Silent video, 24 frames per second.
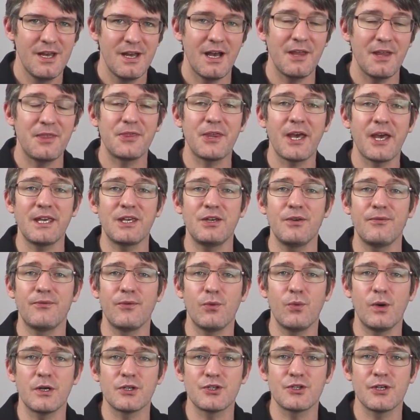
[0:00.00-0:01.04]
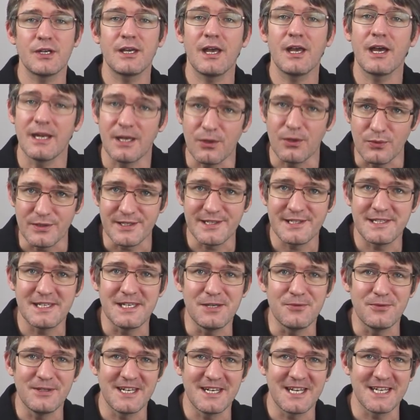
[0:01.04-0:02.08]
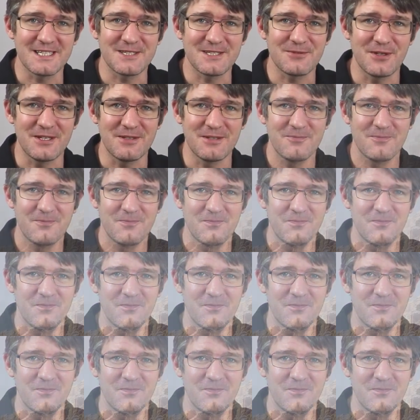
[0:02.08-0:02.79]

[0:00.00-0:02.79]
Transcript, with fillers: I thank you for watching and I will see you in the next one.